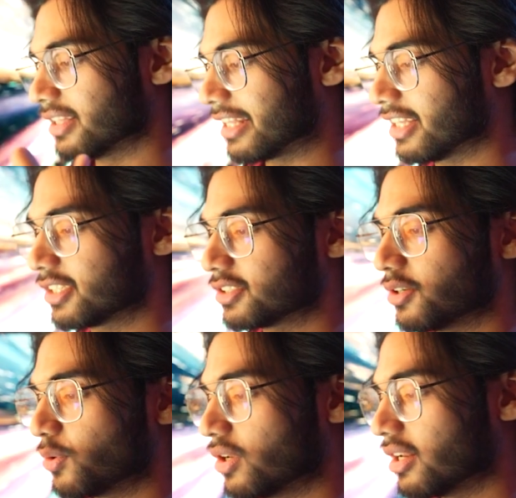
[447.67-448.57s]
Like, this is the
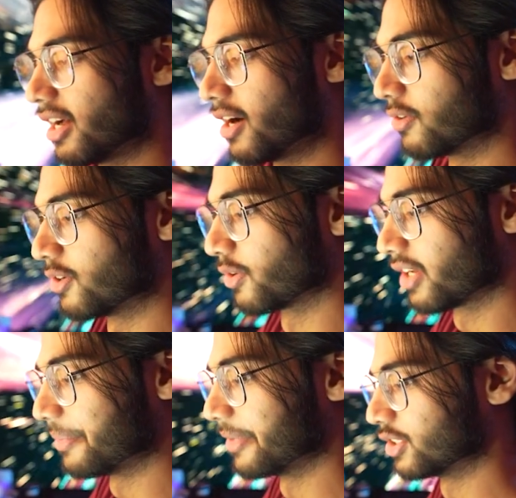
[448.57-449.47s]
whole
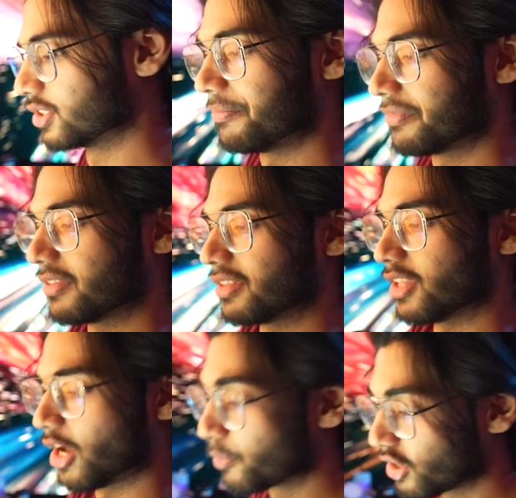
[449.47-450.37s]
Outlook image.
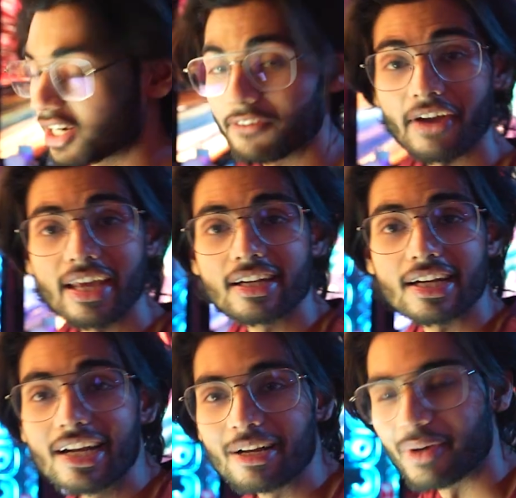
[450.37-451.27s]
Now I'm gonna refine it a
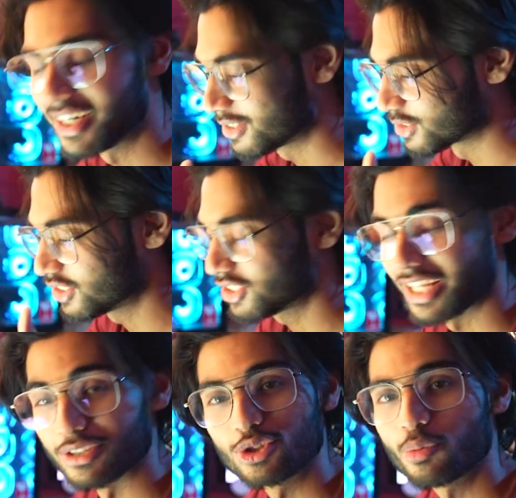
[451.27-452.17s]
little bit because this is
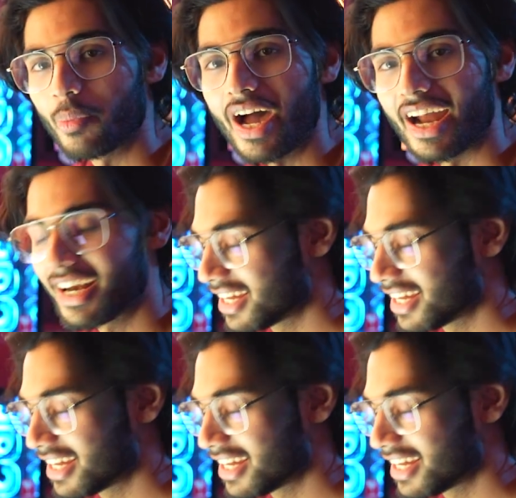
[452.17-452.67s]
like super bad.